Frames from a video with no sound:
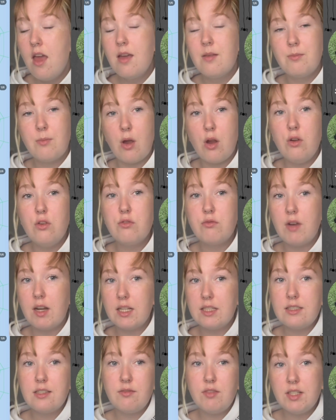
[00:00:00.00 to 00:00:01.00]
both
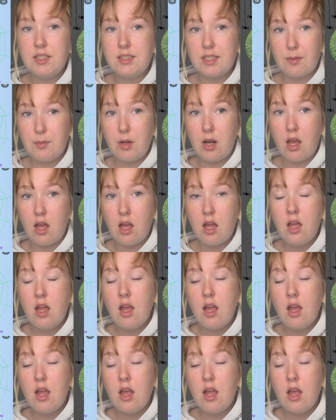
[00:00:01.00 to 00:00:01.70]
relatively similar.